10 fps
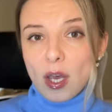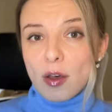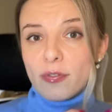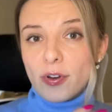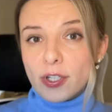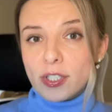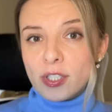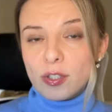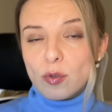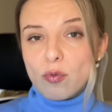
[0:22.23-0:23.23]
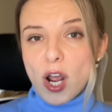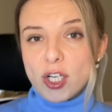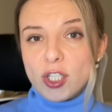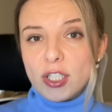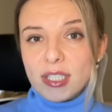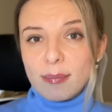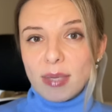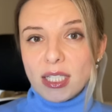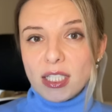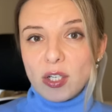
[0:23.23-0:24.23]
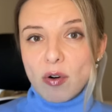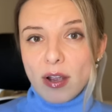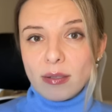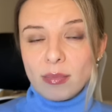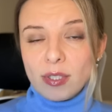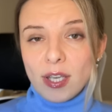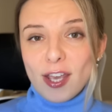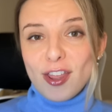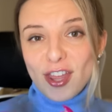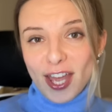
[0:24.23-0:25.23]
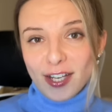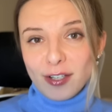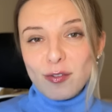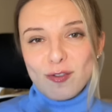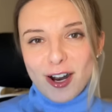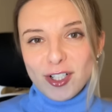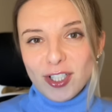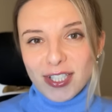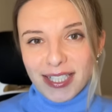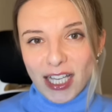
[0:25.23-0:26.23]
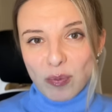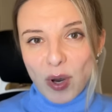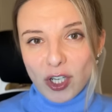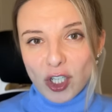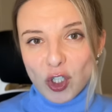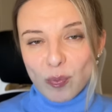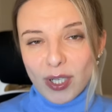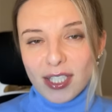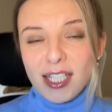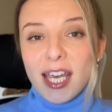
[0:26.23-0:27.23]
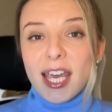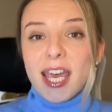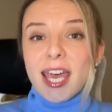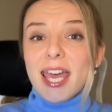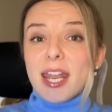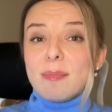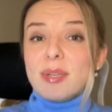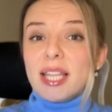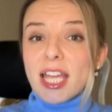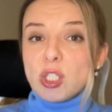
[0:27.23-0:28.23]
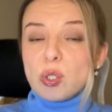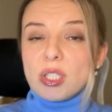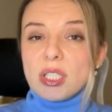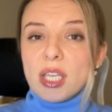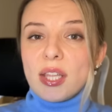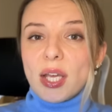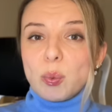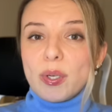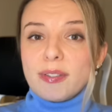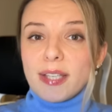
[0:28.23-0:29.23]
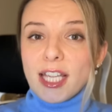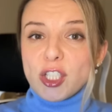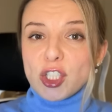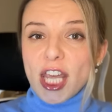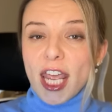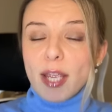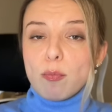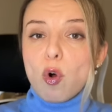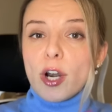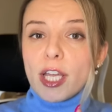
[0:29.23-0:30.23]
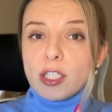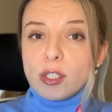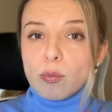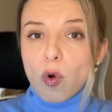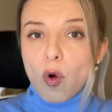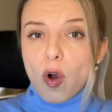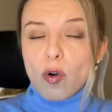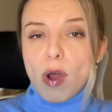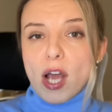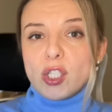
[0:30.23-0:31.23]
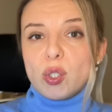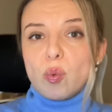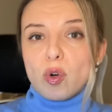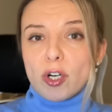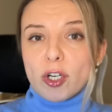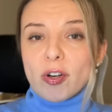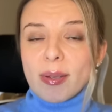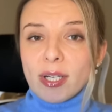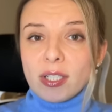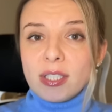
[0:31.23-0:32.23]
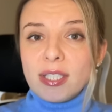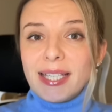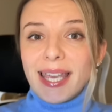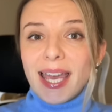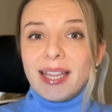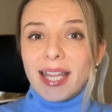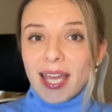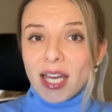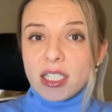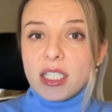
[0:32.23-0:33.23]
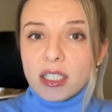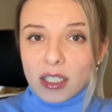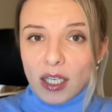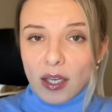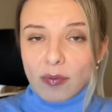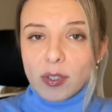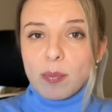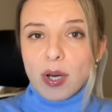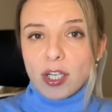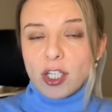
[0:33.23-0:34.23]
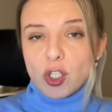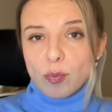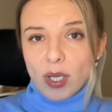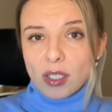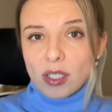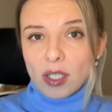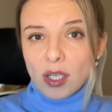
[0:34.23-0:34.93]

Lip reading: First, Russians commit crimes, then Russians get punishment. And I'm glad to see that with each day more and more Russian war criminals get their deserved punishment.